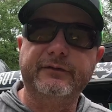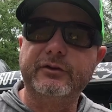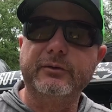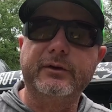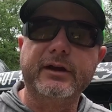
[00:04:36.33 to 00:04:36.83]
If
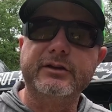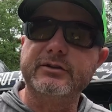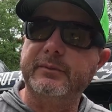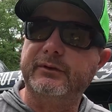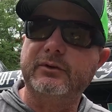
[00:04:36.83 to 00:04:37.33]
you're going to catch
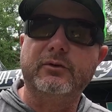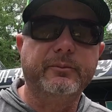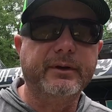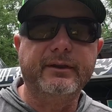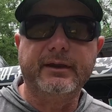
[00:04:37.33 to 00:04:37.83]
them, it's going
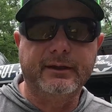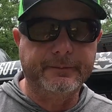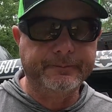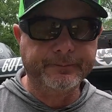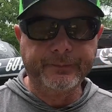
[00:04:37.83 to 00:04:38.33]
to be
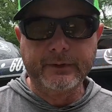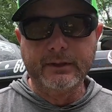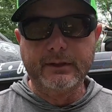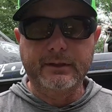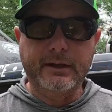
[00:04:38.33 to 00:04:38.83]
then.
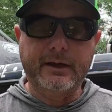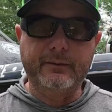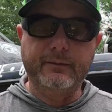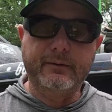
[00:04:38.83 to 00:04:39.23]
Now